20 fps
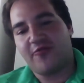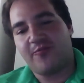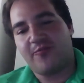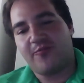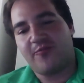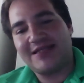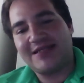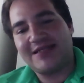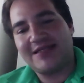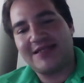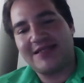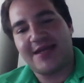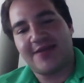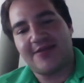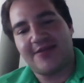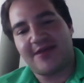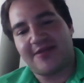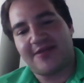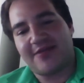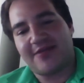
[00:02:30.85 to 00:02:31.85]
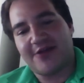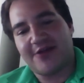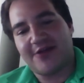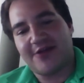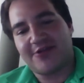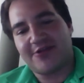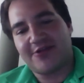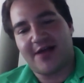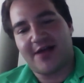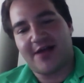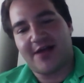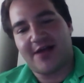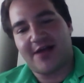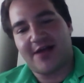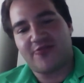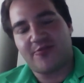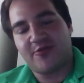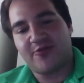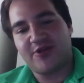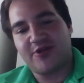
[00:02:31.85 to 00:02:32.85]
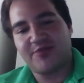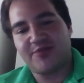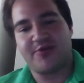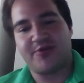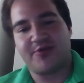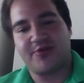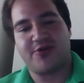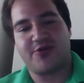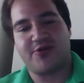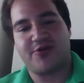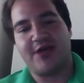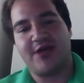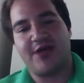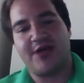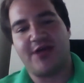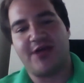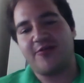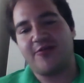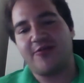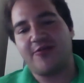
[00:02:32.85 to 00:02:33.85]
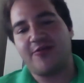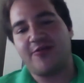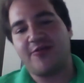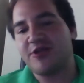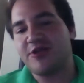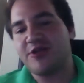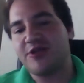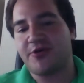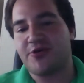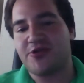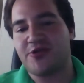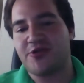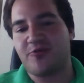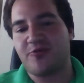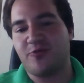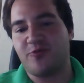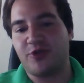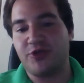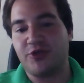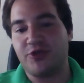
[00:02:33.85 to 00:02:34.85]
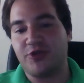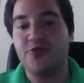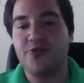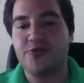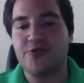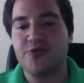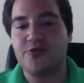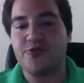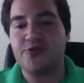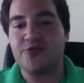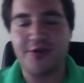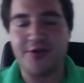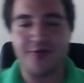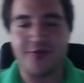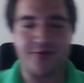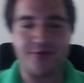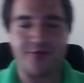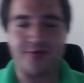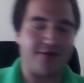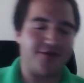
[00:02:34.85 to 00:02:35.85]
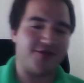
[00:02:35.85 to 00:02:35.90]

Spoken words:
by taking the $1,000 from the rich person than the rich person will lose, right?